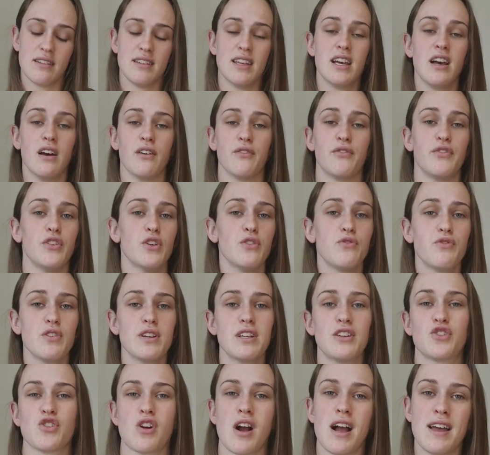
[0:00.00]
yeah, feel
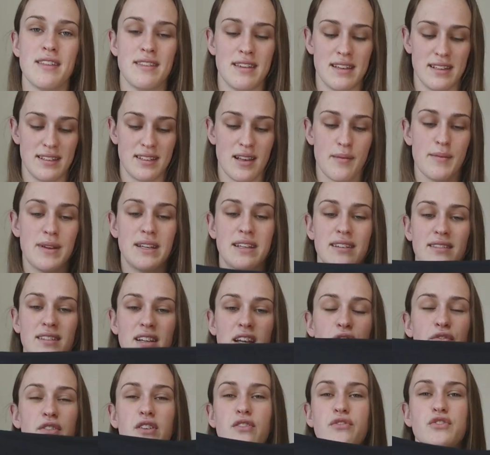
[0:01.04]
free to try these. I mean,
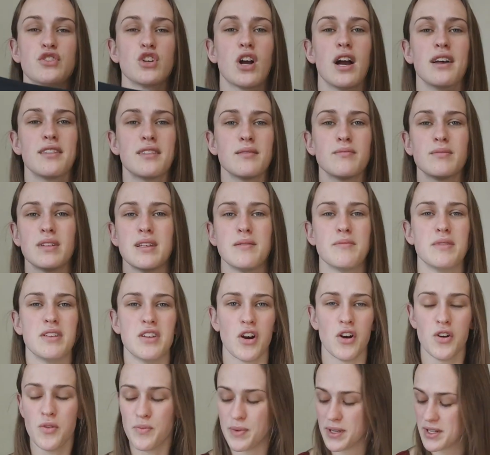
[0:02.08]
if you've tried them, let me
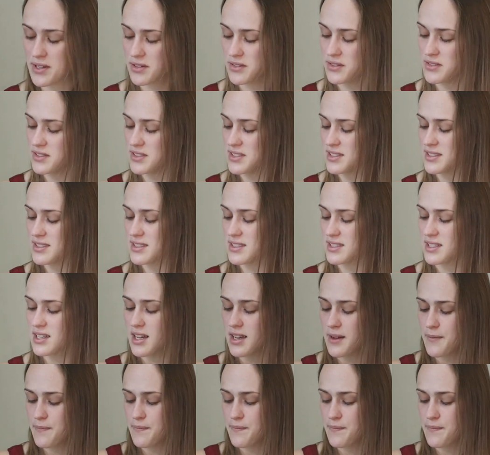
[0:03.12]
know, because